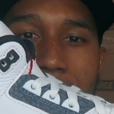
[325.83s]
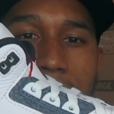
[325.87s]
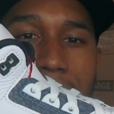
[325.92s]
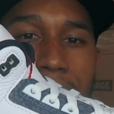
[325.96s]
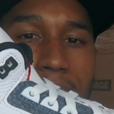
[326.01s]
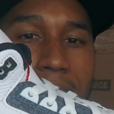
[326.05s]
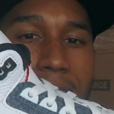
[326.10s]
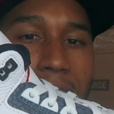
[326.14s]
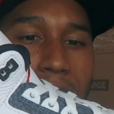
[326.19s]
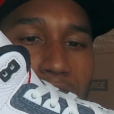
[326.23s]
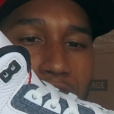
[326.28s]
I
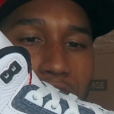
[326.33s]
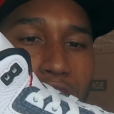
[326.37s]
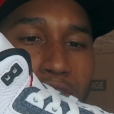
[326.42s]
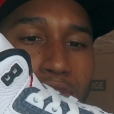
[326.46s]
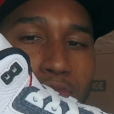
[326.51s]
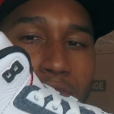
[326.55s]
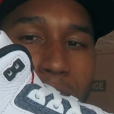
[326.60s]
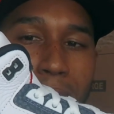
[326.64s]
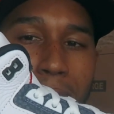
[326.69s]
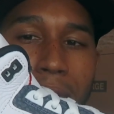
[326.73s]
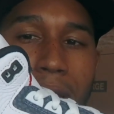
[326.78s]
think the shoe
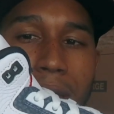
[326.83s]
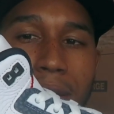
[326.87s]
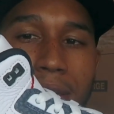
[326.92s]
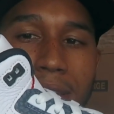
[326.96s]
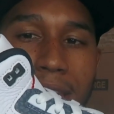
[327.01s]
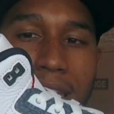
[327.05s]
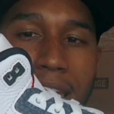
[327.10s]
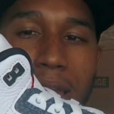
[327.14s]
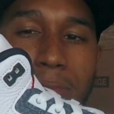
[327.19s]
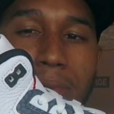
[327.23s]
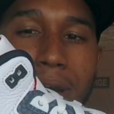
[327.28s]
would have probably
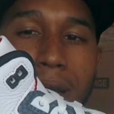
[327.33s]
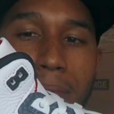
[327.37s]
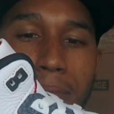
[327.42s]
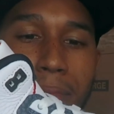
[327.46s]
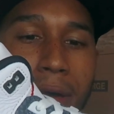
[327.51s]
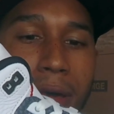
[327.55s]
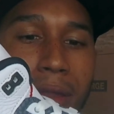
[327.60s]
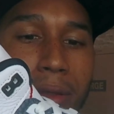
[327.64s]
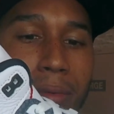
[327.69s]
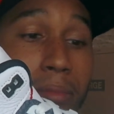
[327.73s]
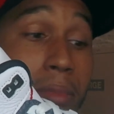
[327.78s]
came out
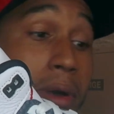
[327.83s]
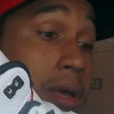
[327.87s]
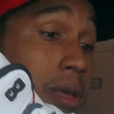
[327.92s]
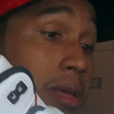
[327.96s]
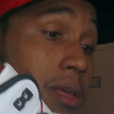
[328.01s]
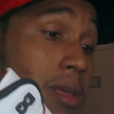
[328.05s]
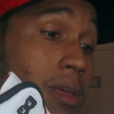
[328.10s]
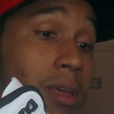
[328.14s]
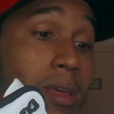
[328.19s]
better, but